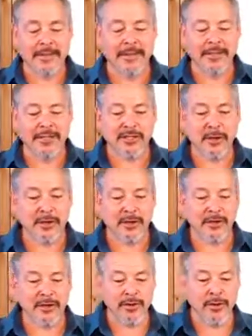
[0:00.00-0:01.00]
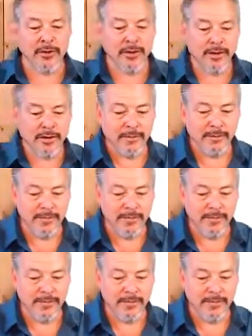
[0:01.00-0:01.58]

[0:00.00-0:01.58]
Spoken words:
I just ordered your